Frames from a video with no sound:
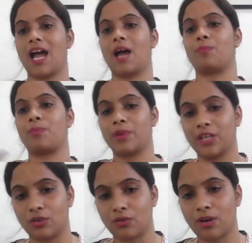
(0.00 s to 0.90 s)

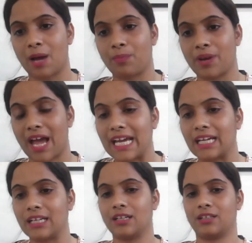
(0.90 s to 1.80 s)

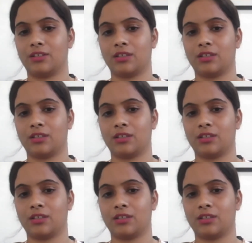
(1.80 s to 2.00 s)
apply